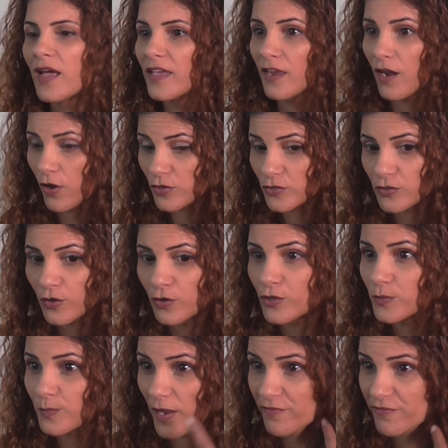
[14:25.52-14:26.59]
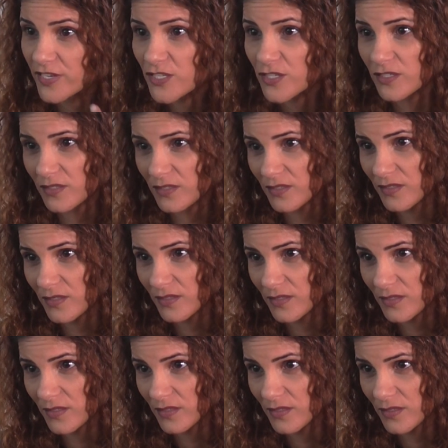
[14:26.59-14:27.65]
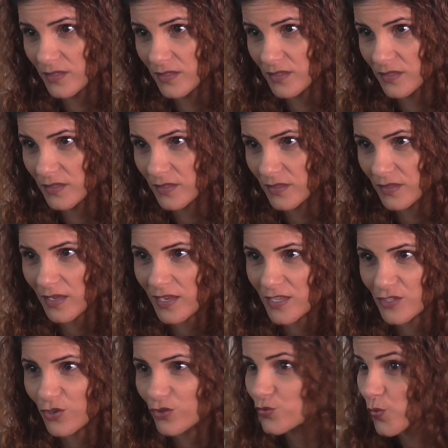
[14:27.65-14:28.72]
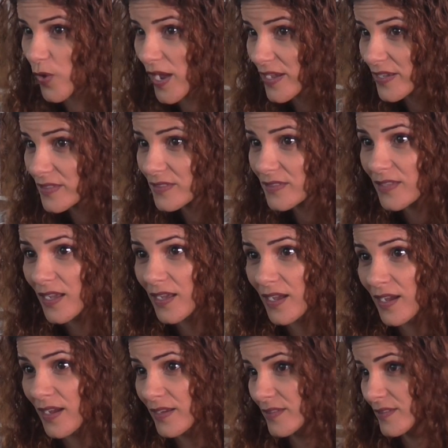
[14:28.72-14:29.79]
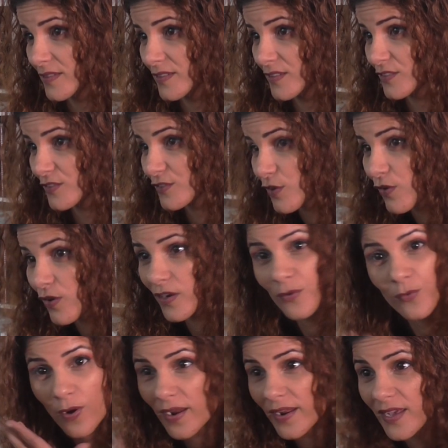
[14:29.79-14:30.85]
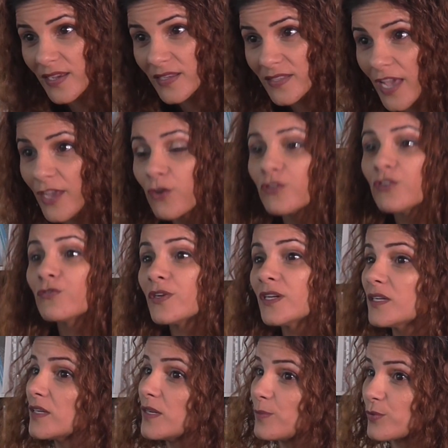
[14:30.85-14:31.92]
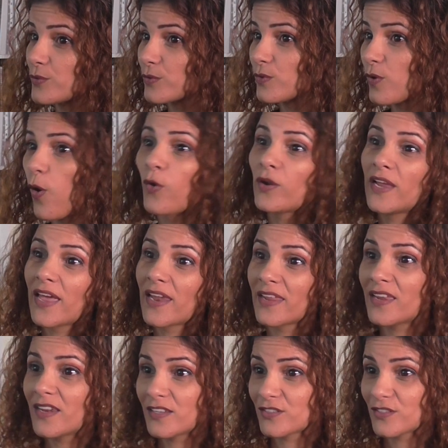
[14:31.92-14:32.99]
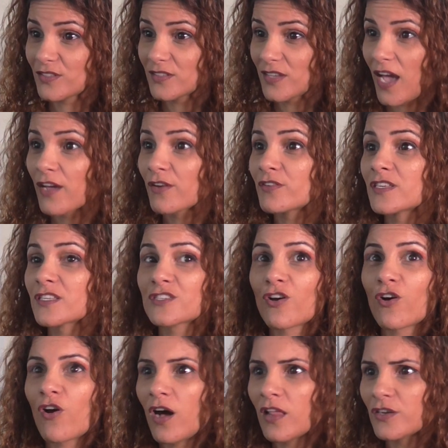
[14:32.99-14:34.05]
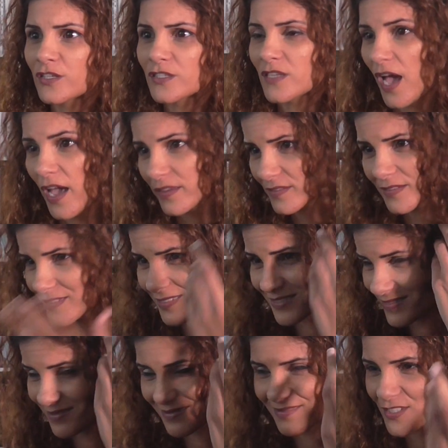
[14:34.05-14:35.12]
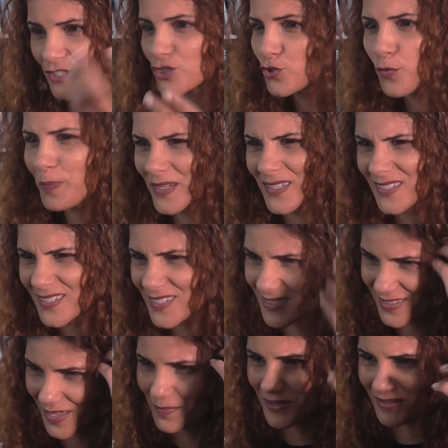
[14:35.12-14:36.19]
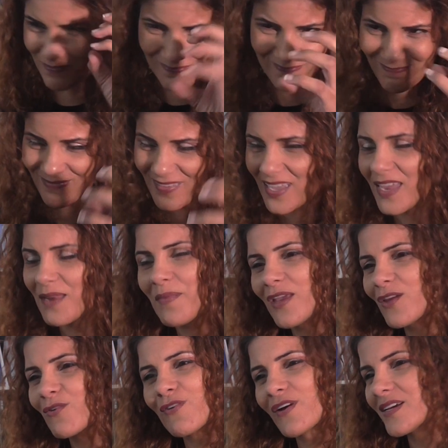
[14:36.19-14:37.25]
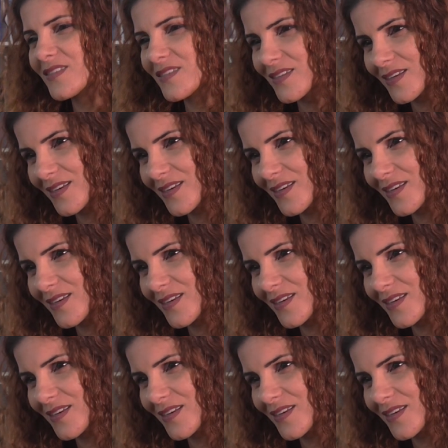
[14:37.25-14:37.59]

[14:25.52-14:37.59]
It also hurt my vision. That I saw twice. I didn't saw in one eye. I couldn't read in Hebrew, only in English. I couldn't saw color. Stupid disease. I mean, it makes you crazy.